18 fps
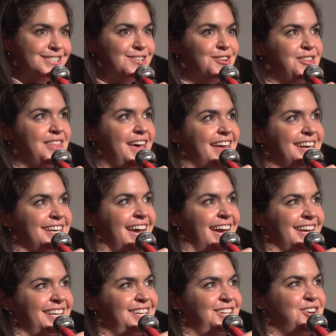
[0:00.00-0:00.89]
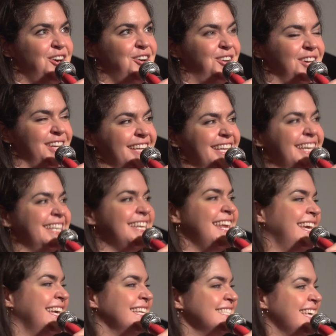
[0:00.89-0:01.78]
So then, like
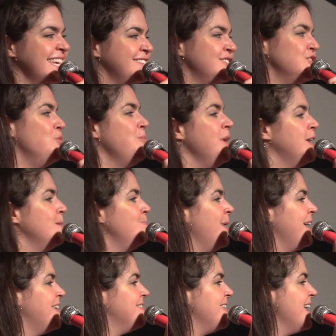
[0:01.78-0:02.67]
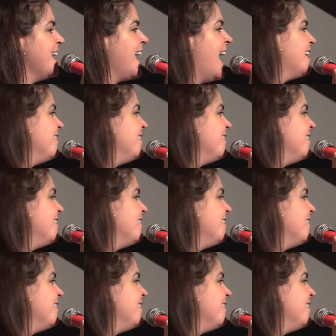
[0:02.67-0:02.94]
Nick is like, don't make a big thing